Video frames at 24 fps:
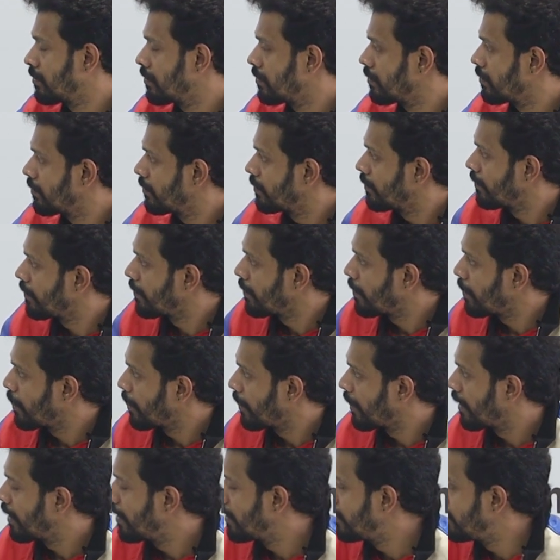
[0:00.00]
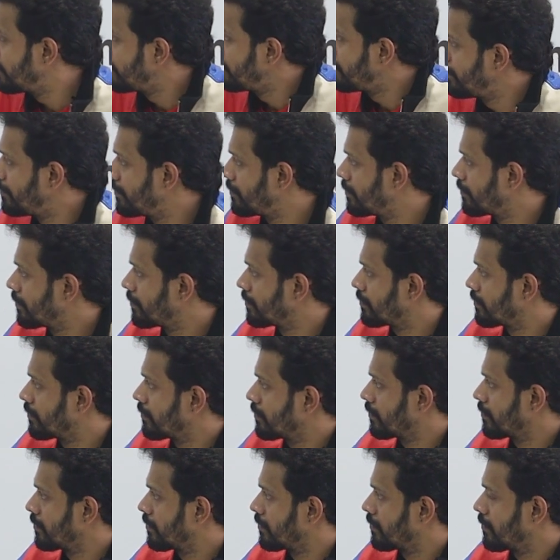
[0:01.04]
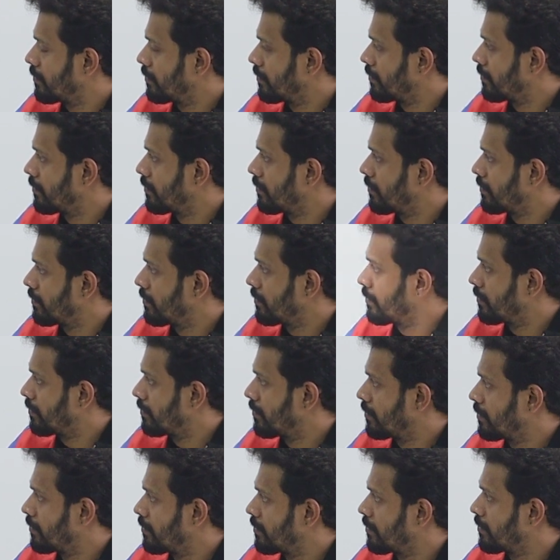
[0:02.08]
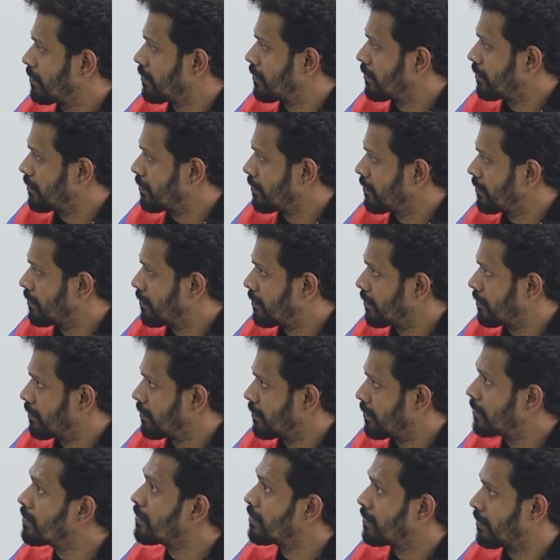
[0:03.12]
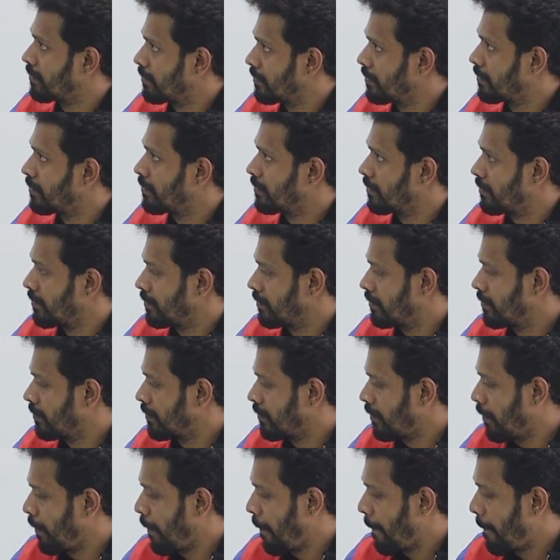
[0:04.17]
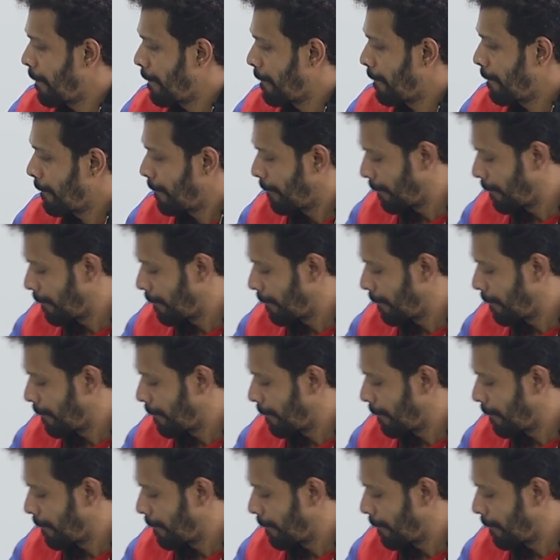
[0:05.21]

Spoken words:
This person isn't speaking.